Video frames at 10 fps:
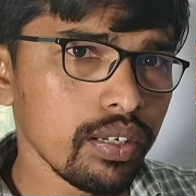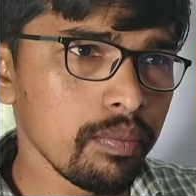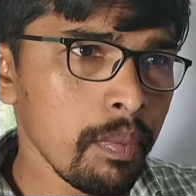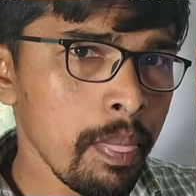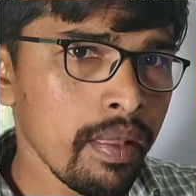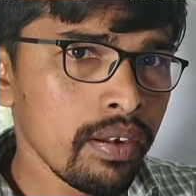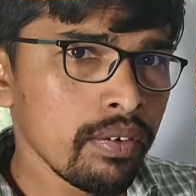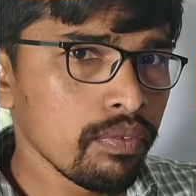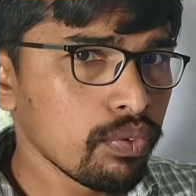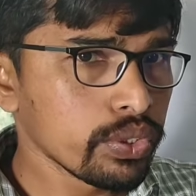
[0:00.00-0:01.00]
the
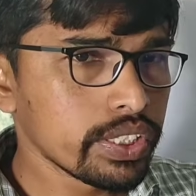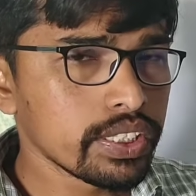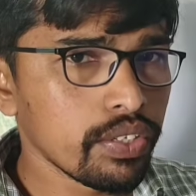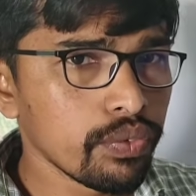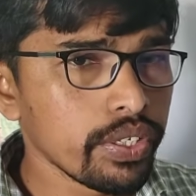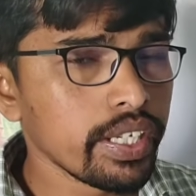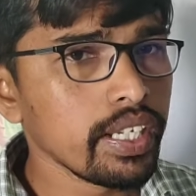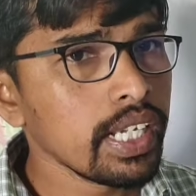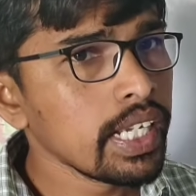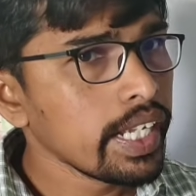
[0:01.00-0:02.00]
forces are
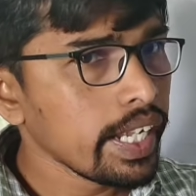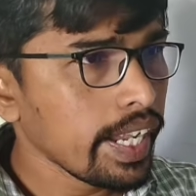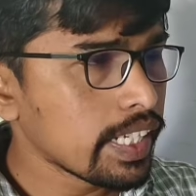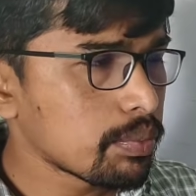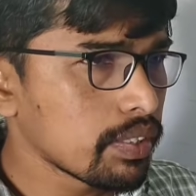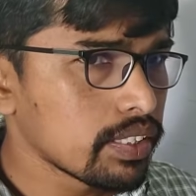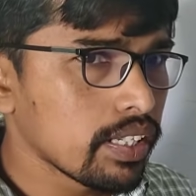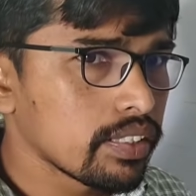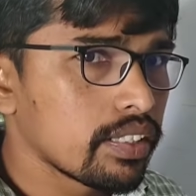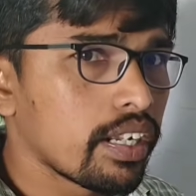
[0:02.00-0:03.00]
working. He explains
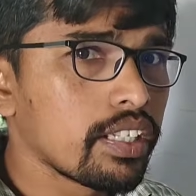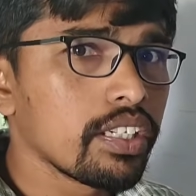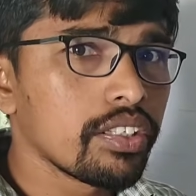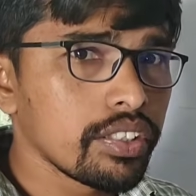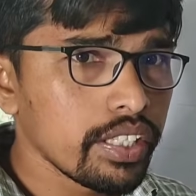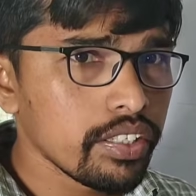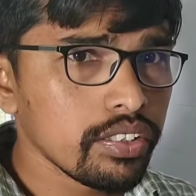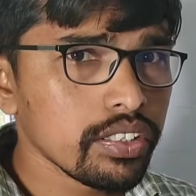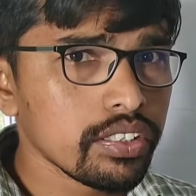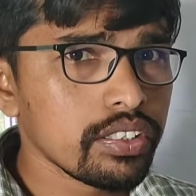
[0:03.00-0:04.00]
like that, and there
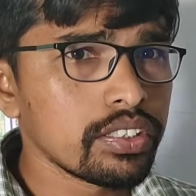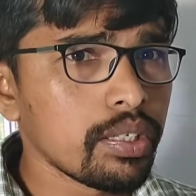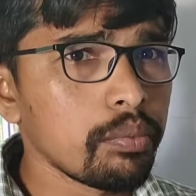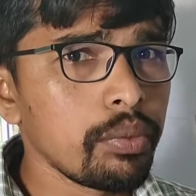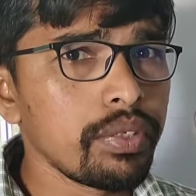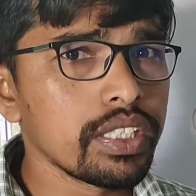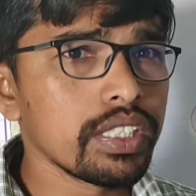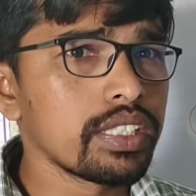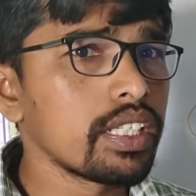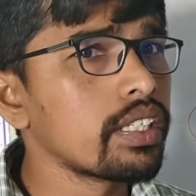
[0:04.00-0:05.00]
some
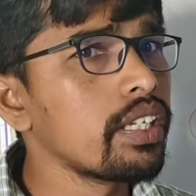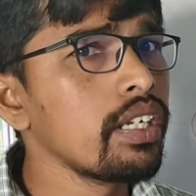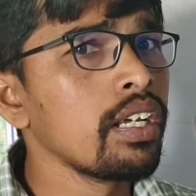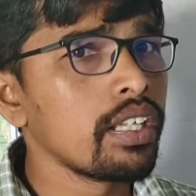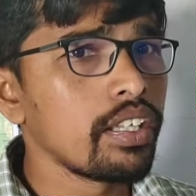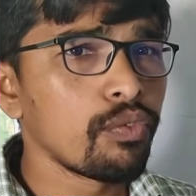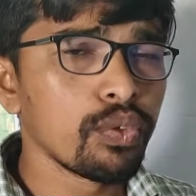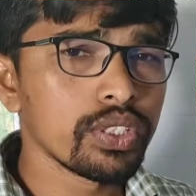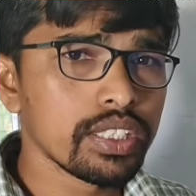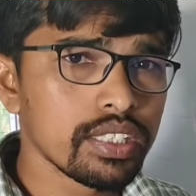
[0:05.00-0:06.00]
limitations are there. The
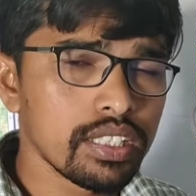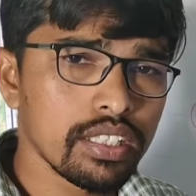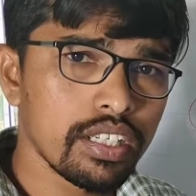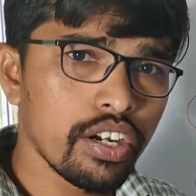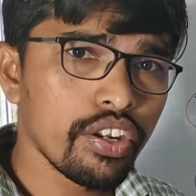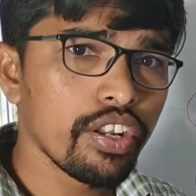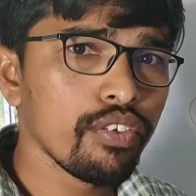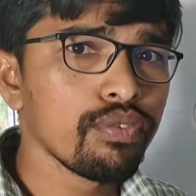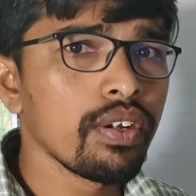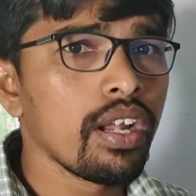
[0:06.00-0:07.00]
forces are not
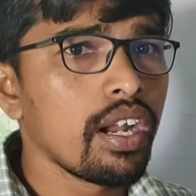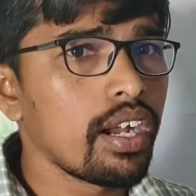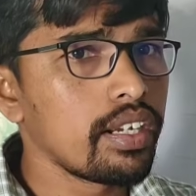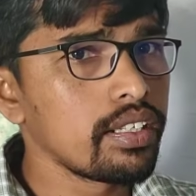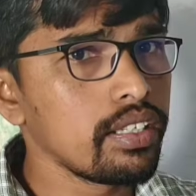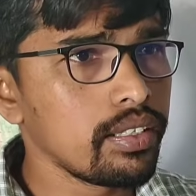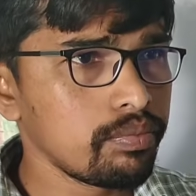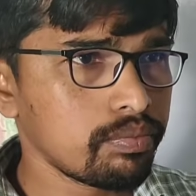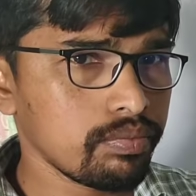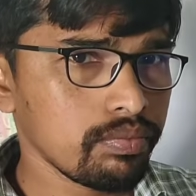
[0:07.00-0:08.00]
enough, and
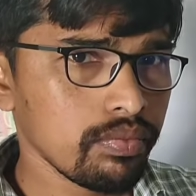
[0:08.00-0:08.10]
the